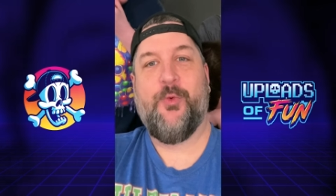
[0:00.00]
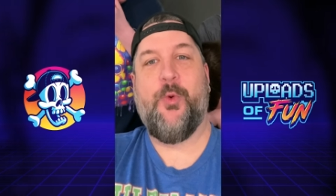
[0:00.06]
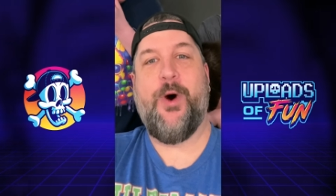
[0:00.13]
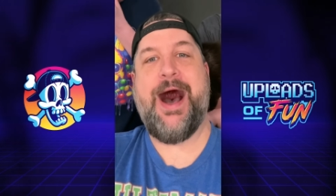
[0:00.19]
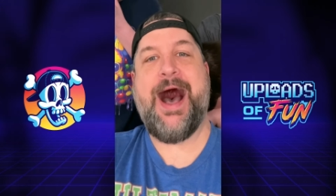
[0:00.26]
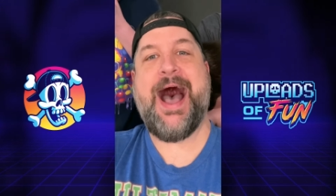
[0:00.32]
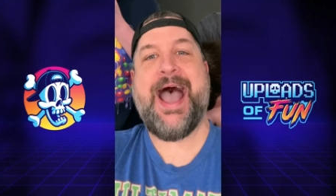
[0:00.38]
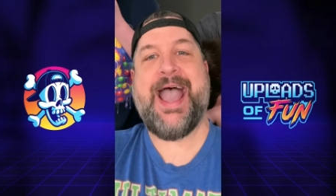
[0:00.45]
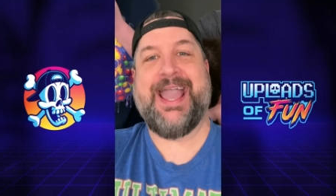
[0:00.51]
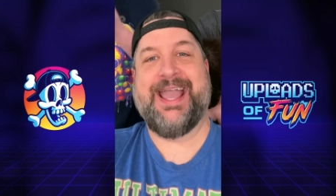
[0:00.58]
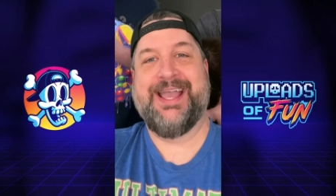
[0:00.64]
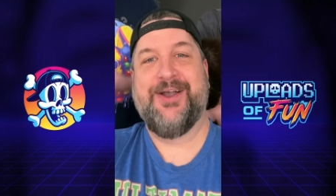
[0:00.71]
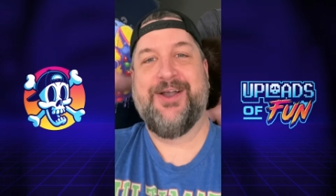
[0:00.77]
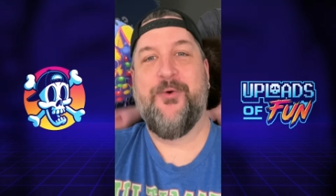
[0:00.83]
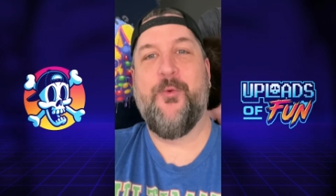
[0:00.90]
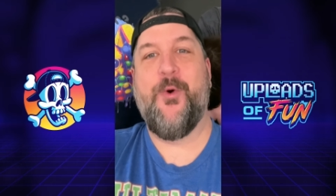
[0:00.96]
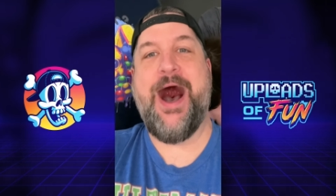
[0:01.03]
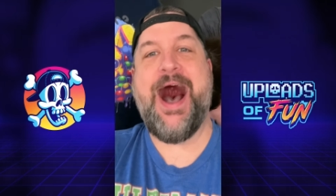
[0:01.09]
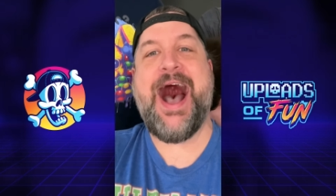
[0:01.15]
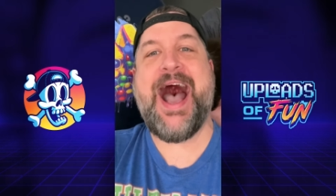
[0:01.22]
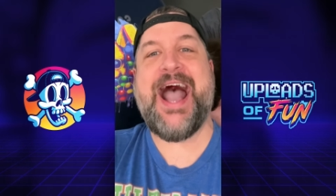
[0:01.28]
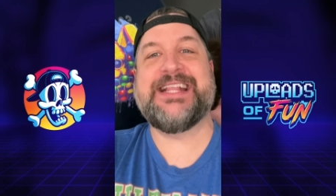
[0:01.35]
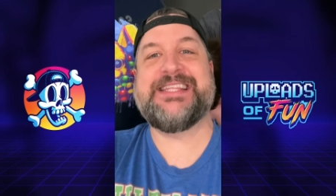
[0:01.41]
Why?
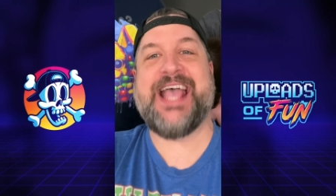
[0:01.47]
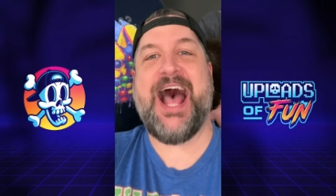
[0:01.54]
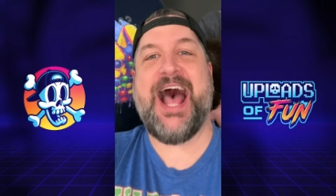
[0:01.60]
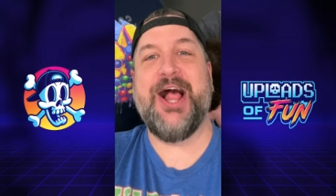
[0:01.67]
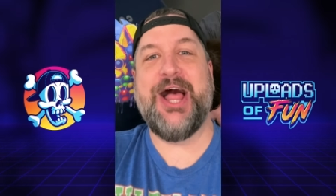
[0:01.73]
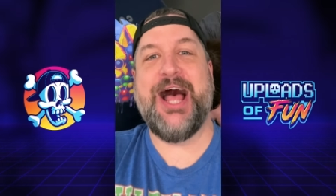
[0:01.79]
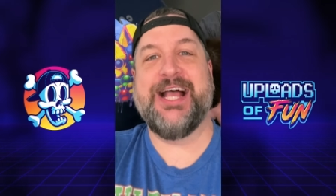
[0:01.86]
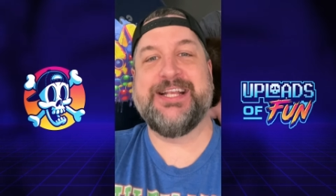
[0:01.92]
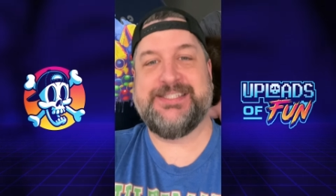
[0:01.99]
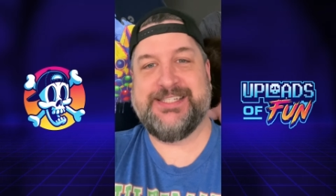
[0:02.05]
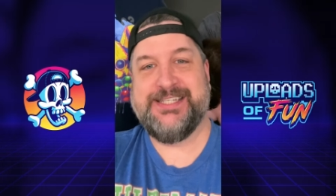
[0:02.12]
Why? Tell us!